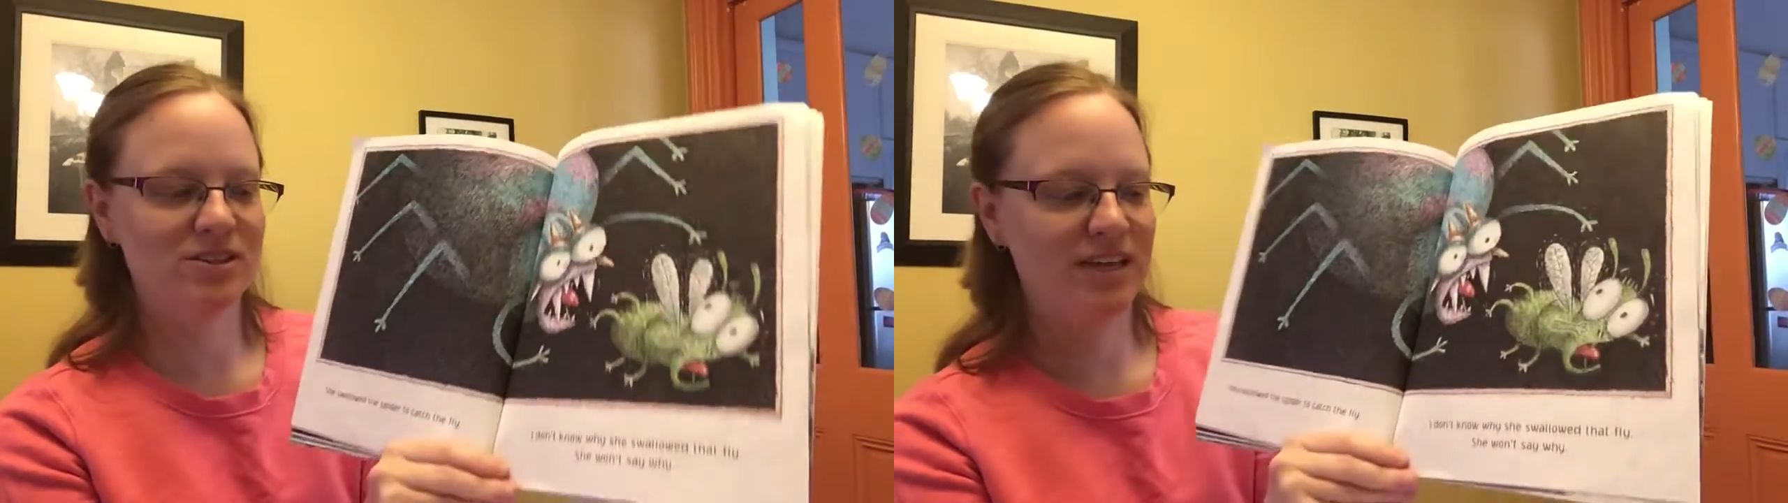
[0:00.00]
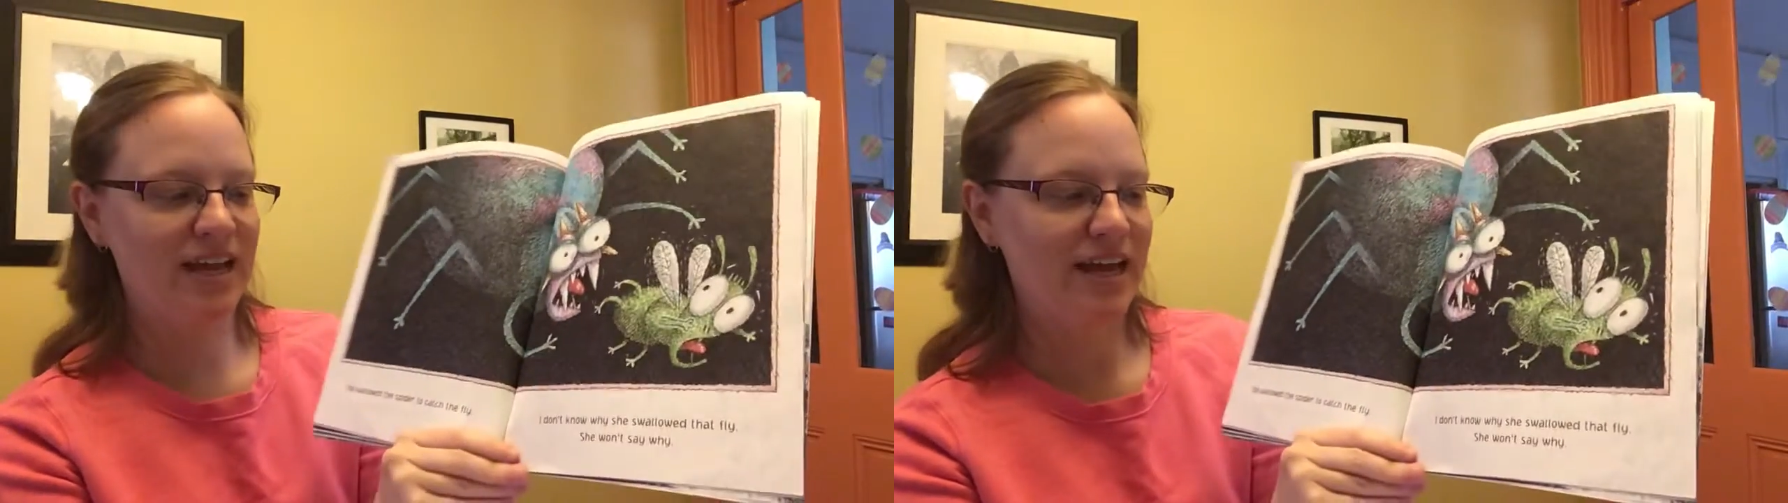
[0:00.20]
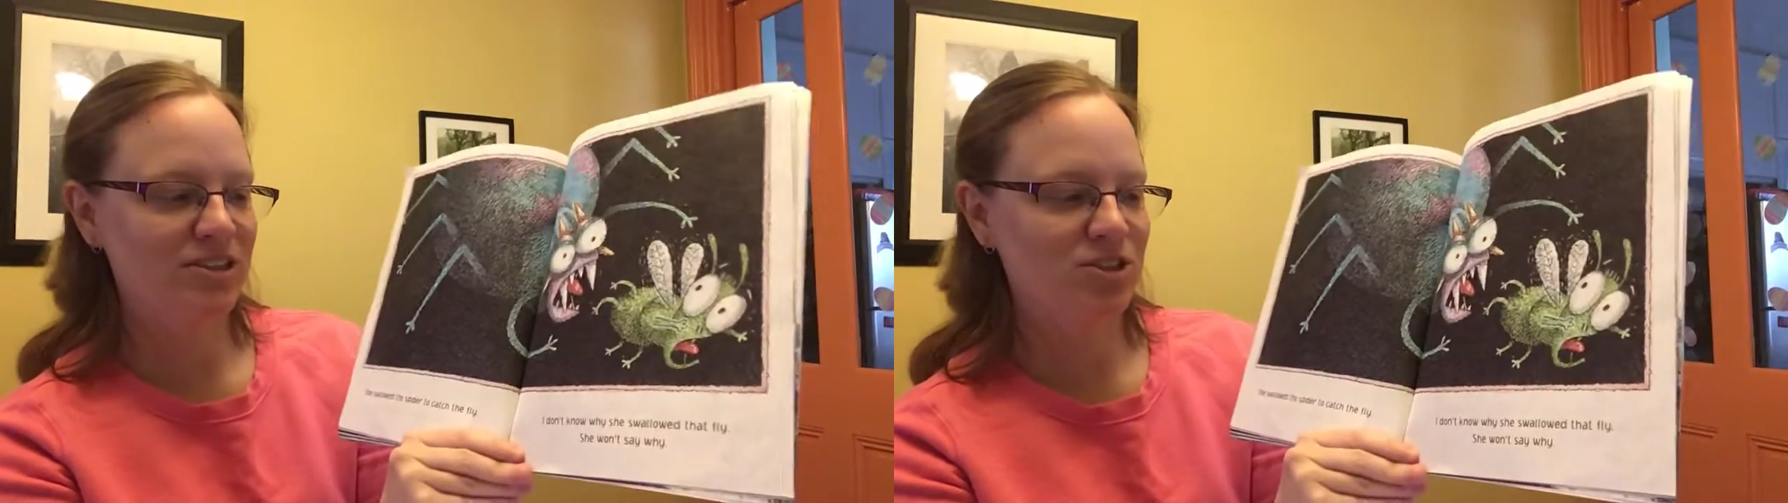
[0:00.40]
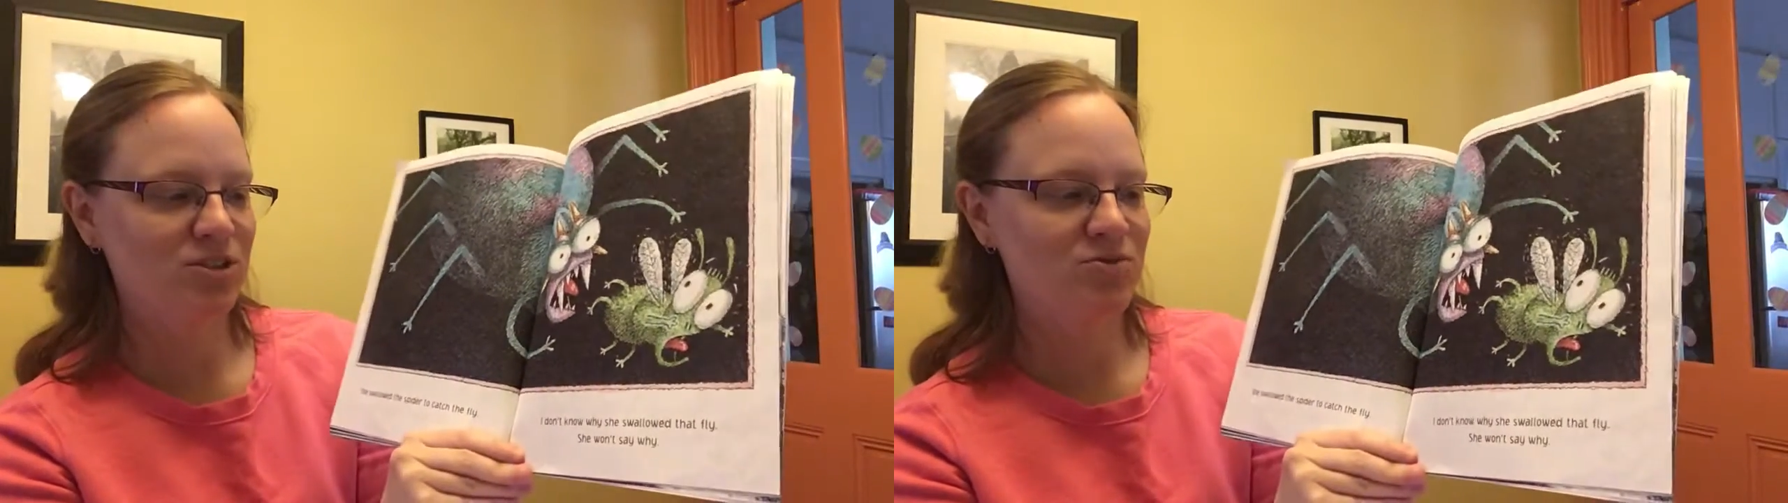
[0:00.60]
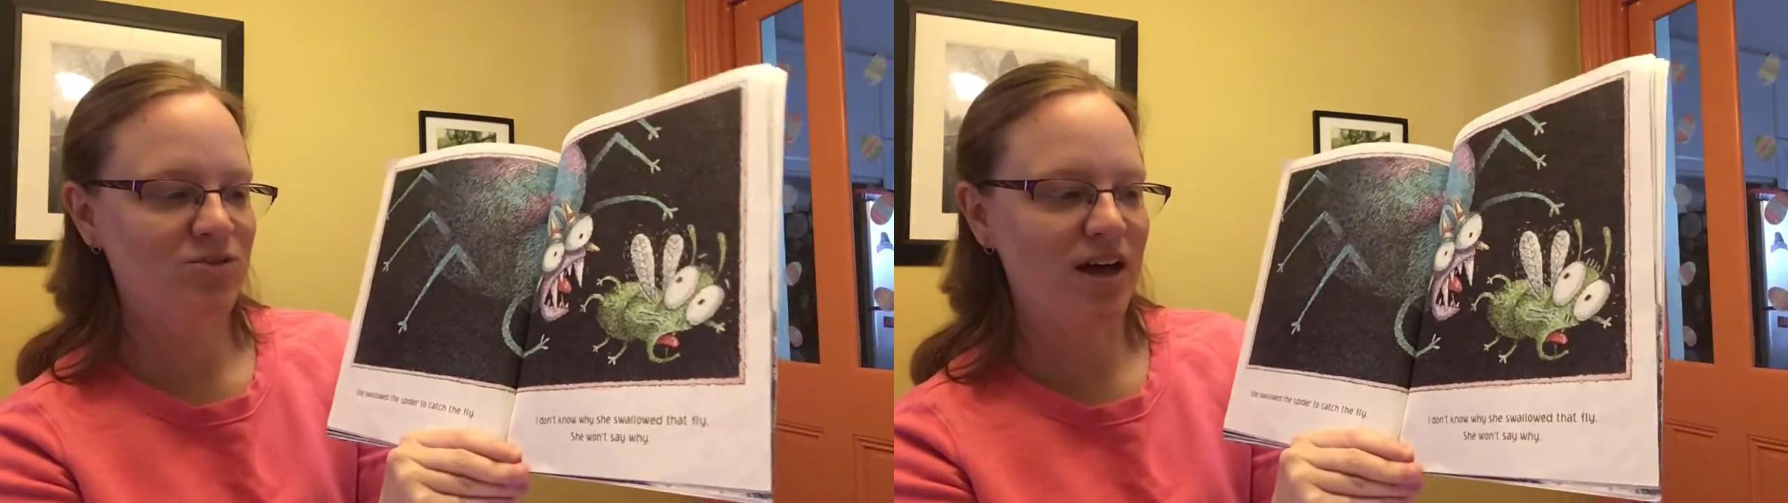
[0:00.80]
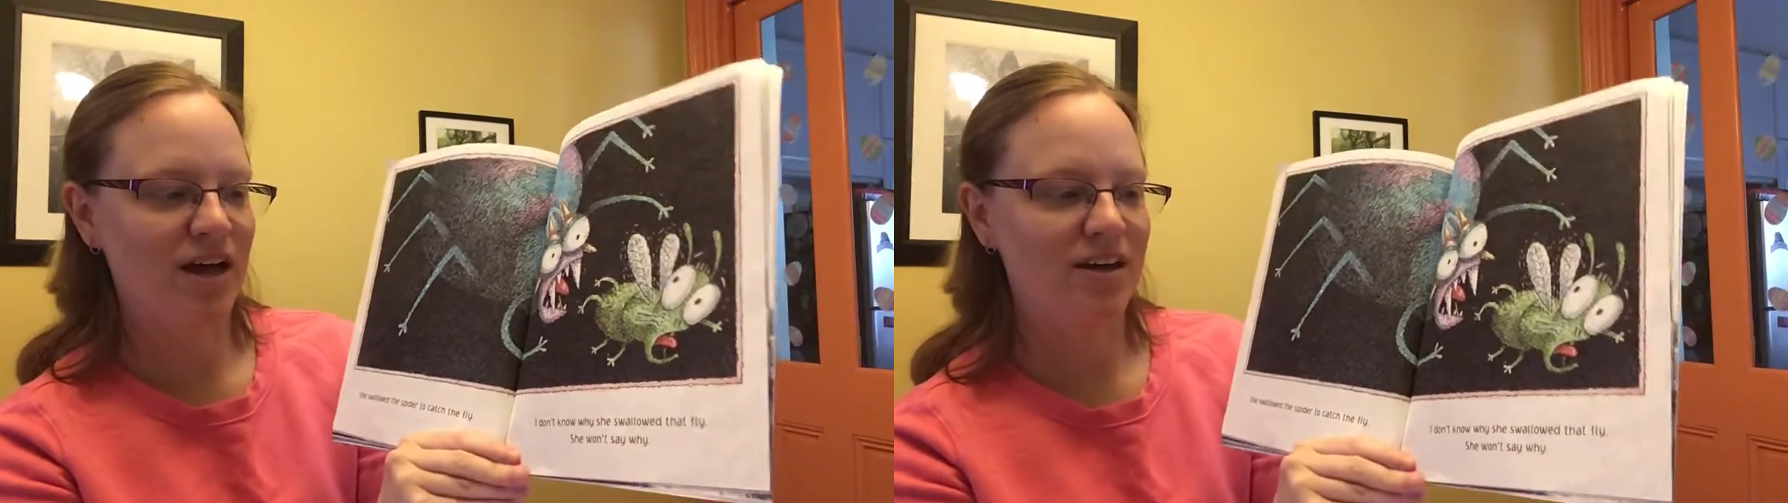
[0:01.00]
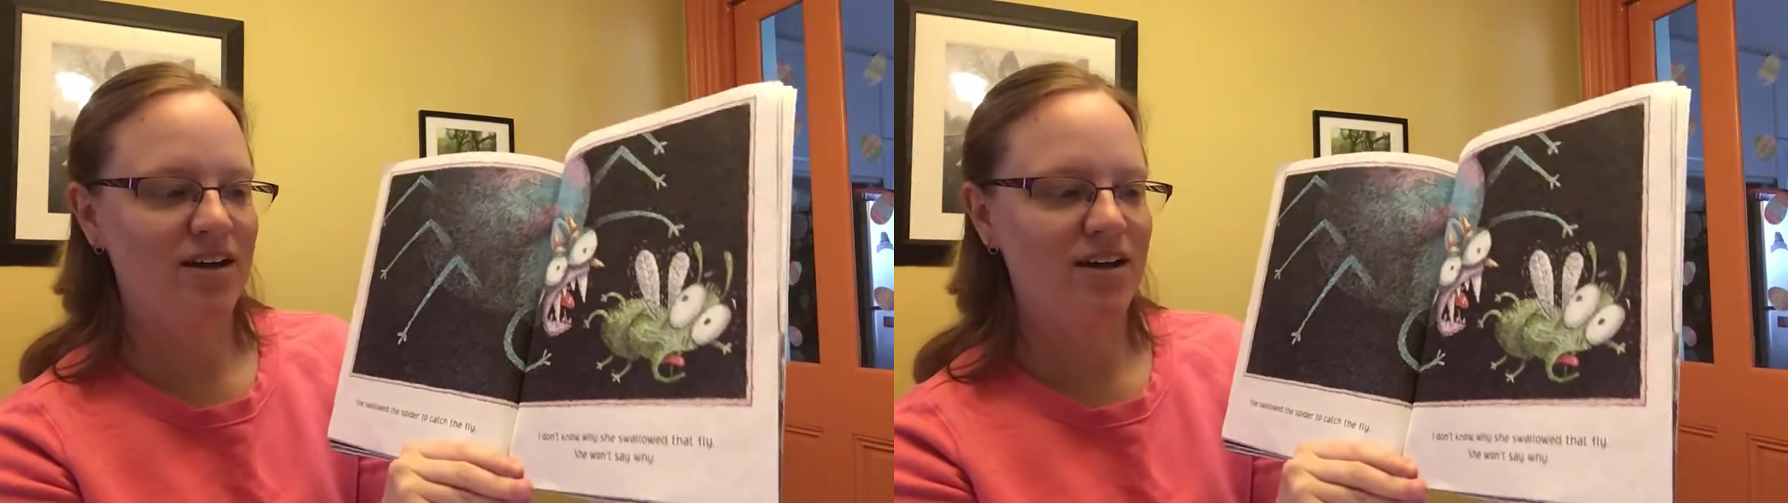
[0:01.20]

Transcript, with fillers: to catch the fly.